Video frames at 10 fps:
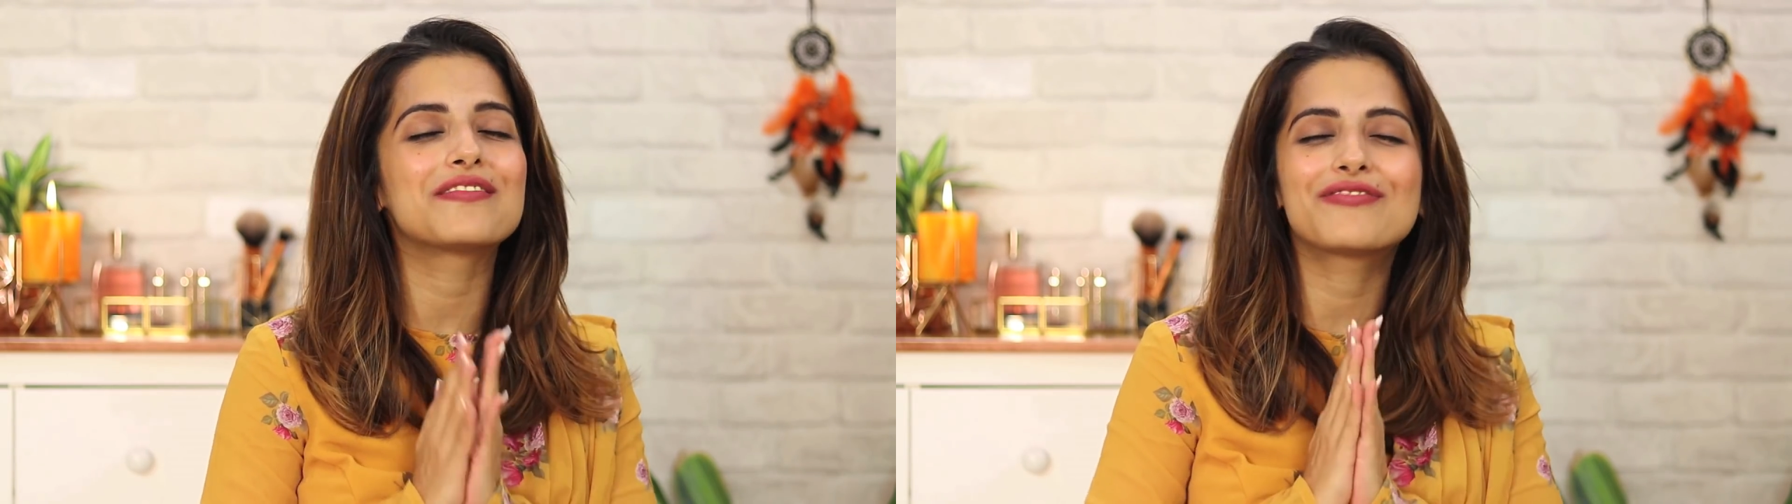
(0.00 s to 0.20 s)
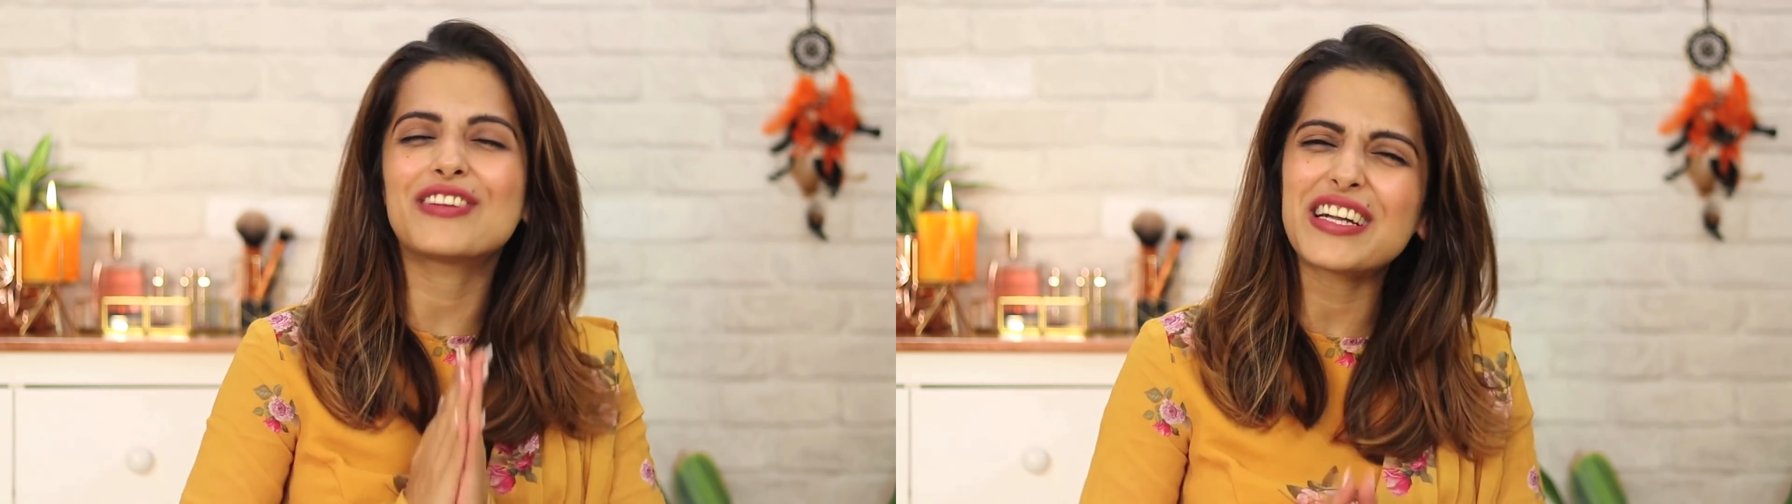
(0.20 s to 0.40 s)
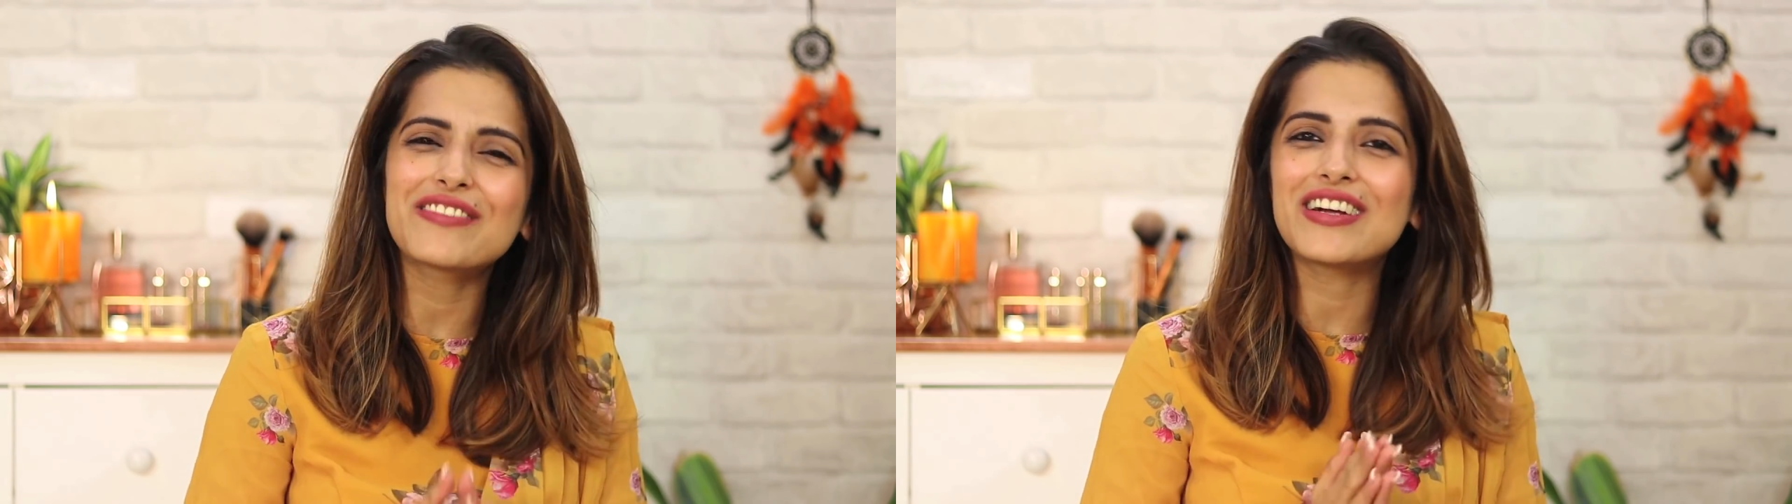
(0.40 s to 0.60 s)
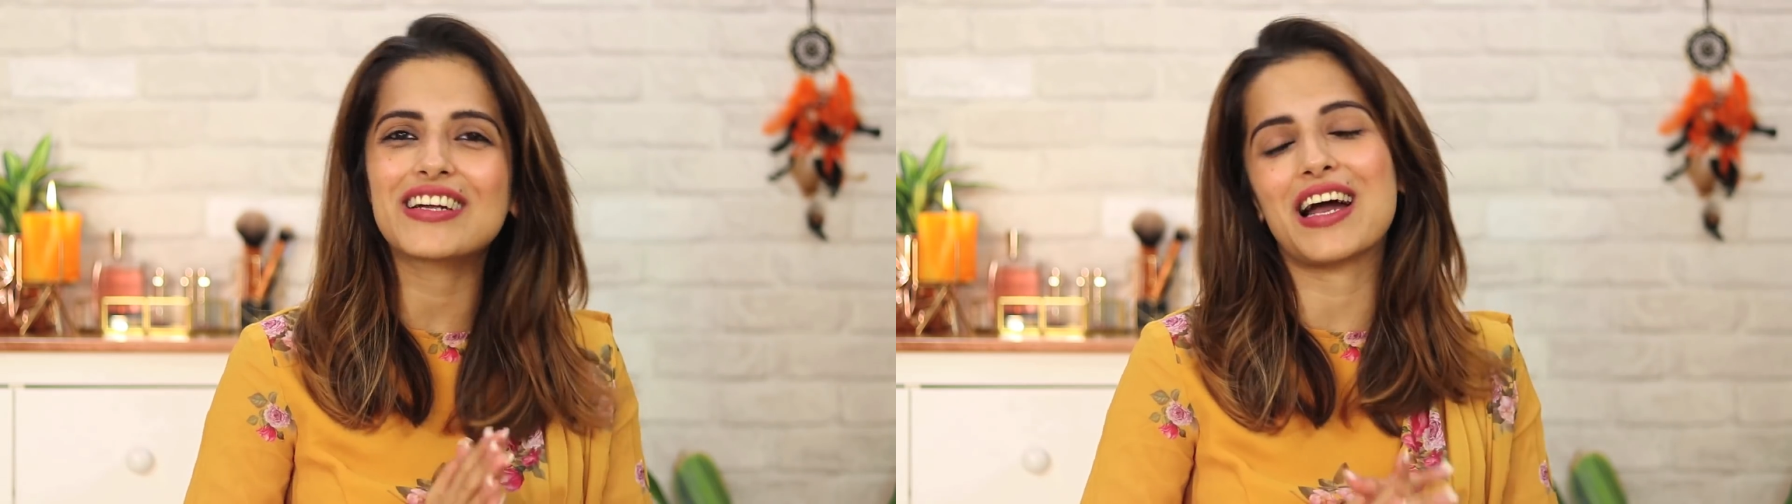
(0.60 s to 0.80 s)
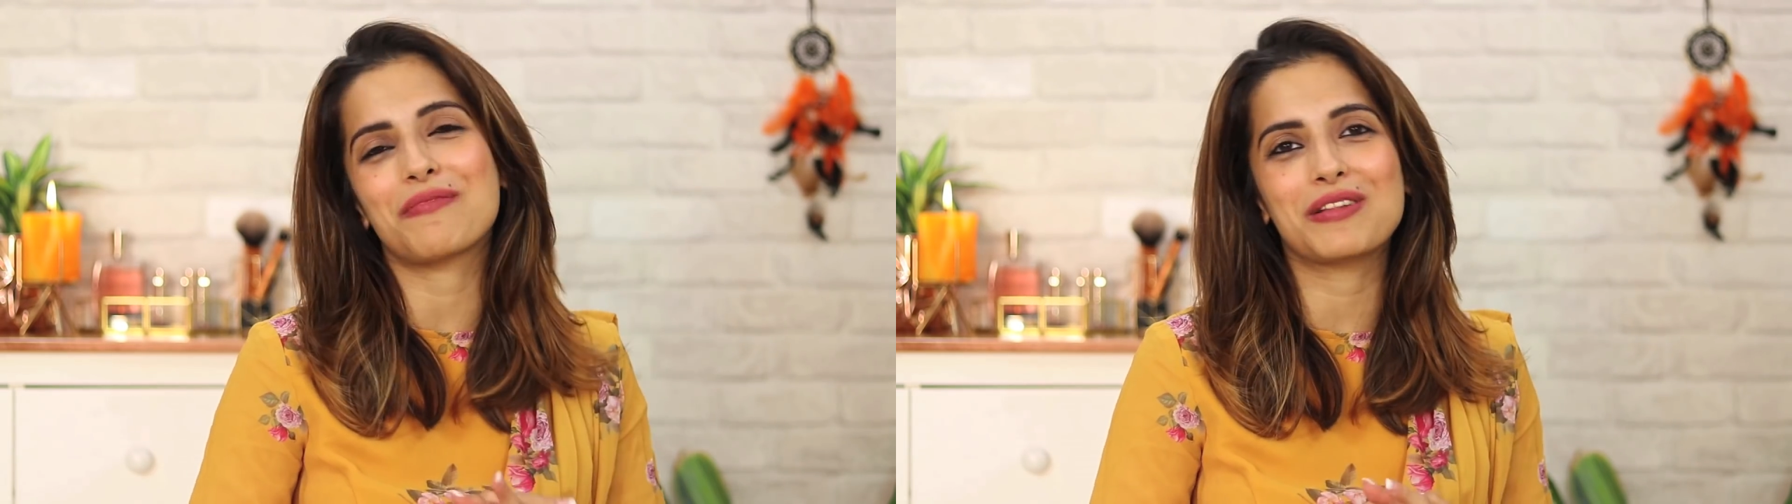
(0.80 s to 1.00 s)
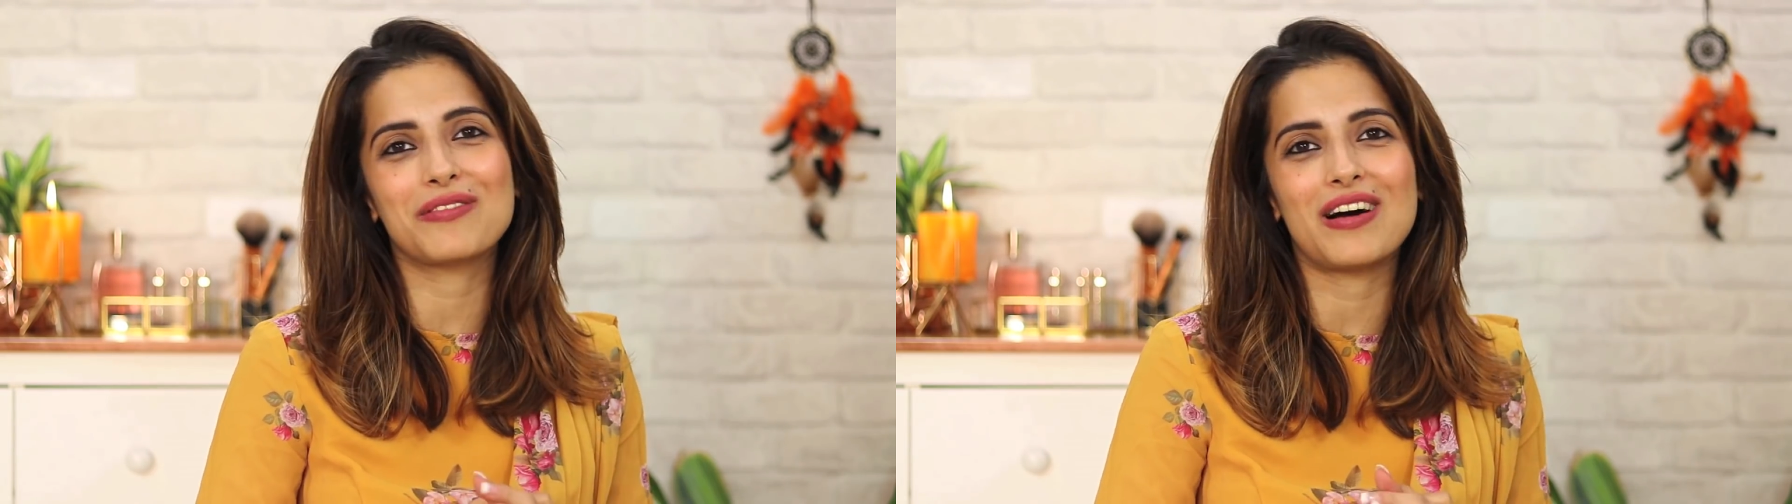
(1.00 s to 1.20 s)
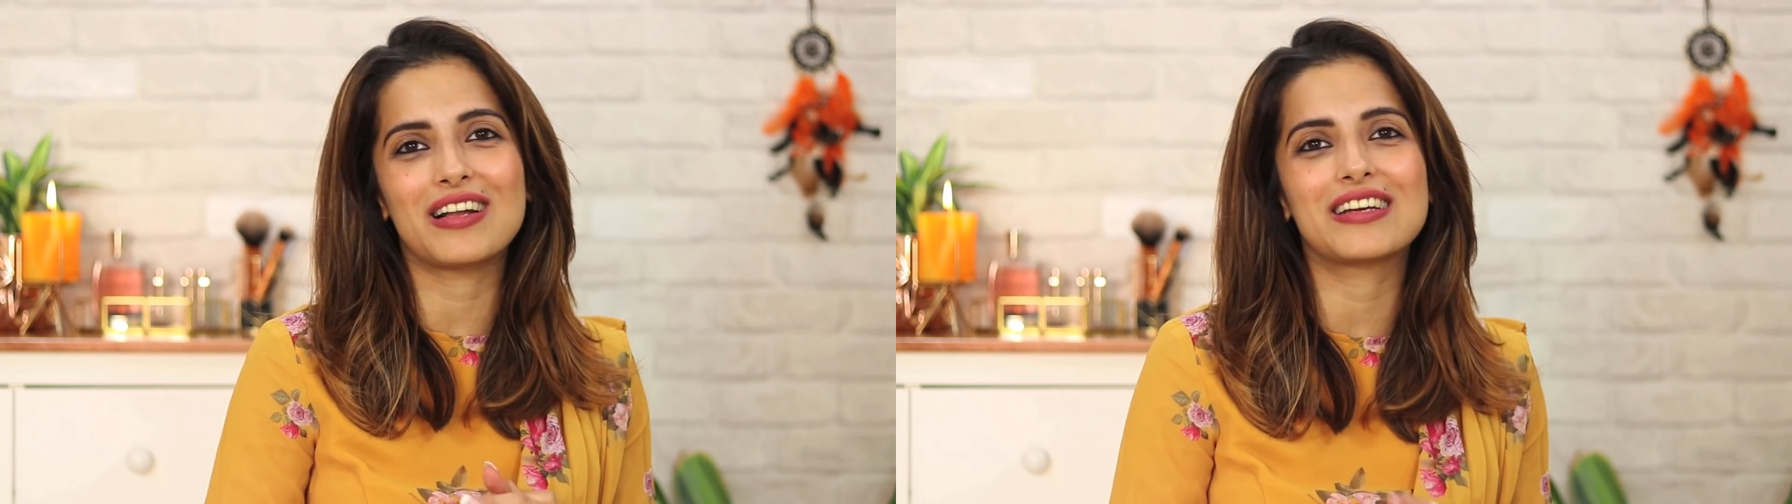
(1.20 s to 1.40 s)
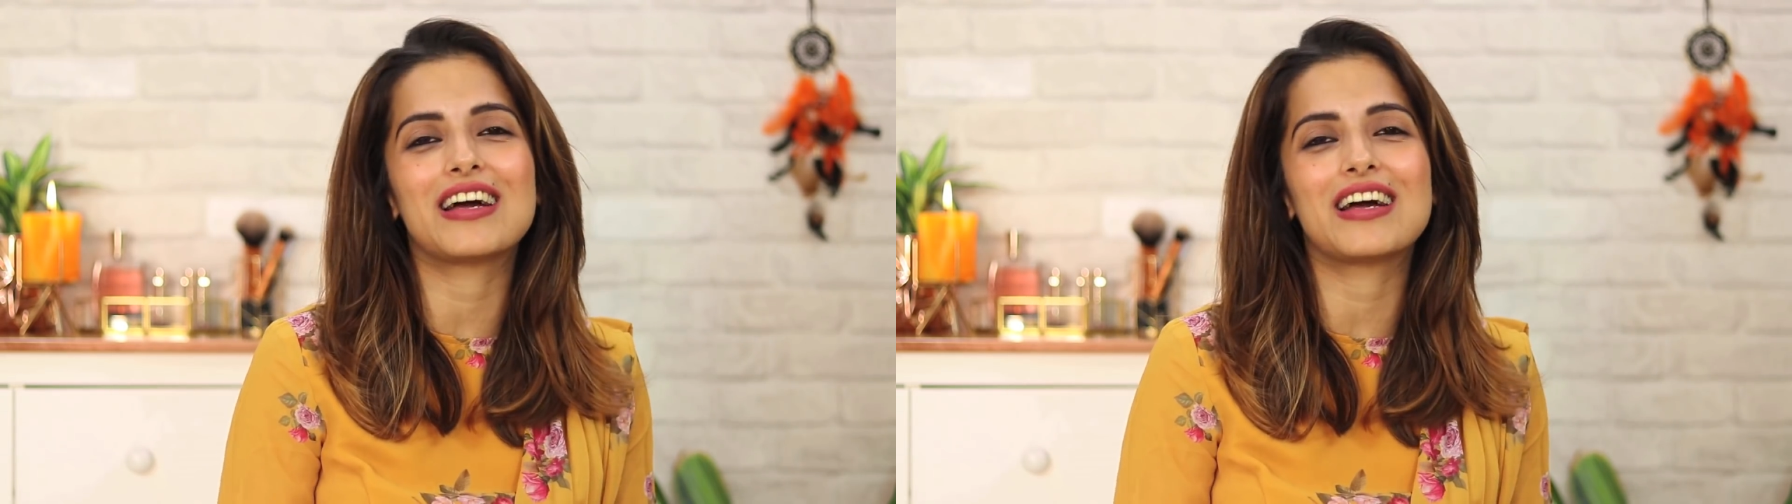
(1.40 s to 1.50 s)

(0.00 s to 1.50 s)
very happy Diwali,